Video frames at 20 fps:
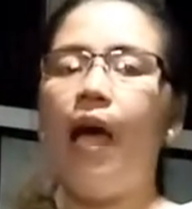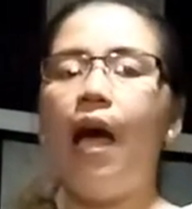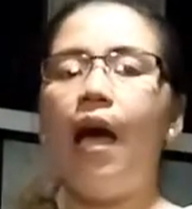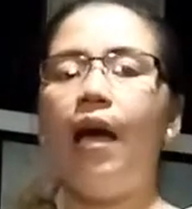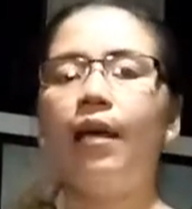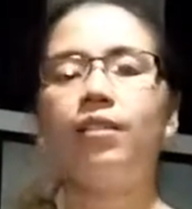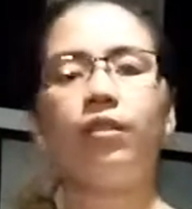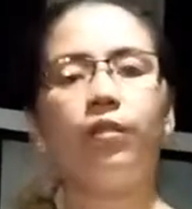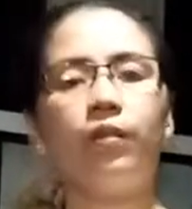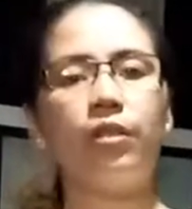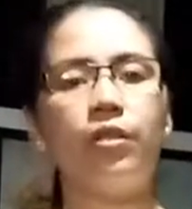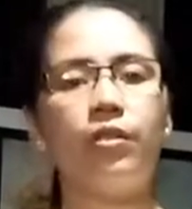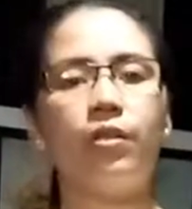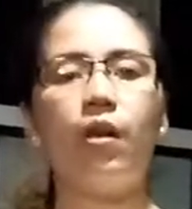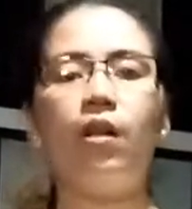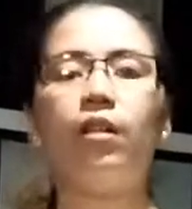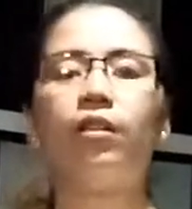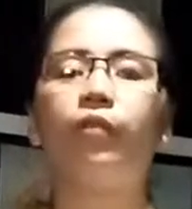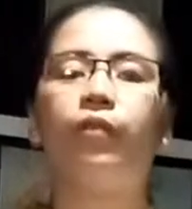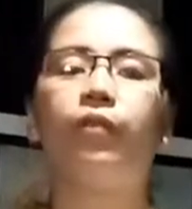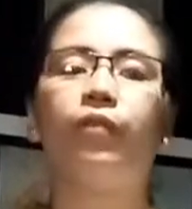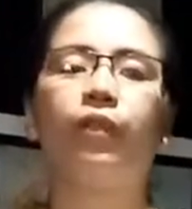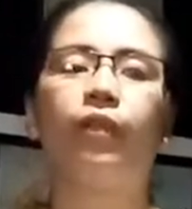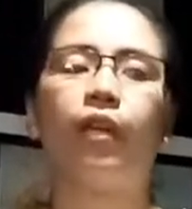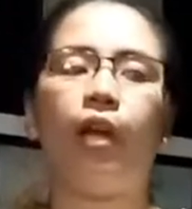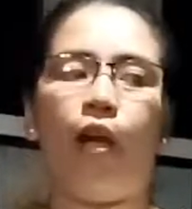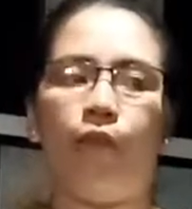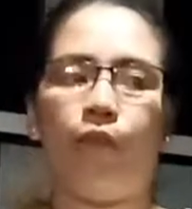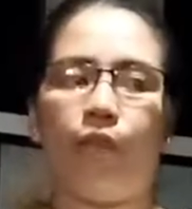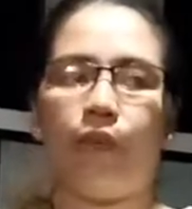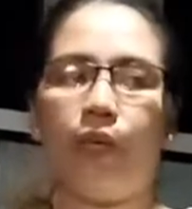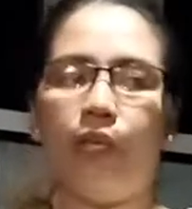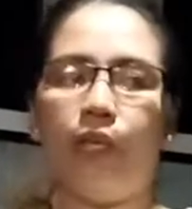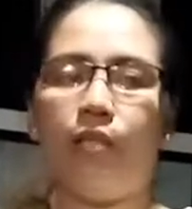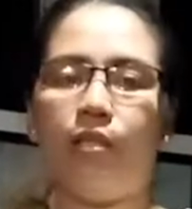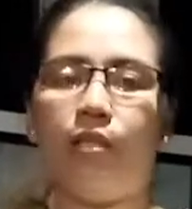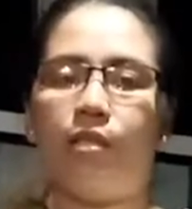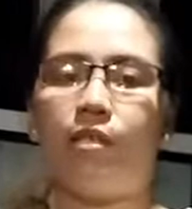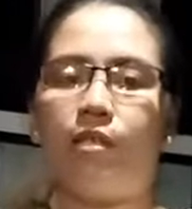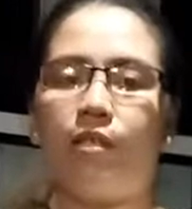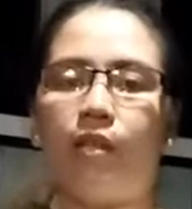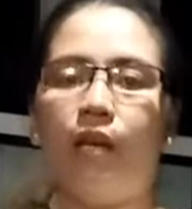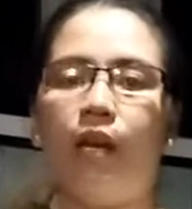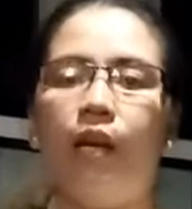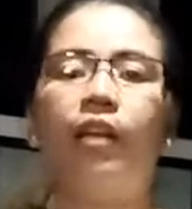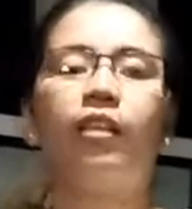As a result of their efforts,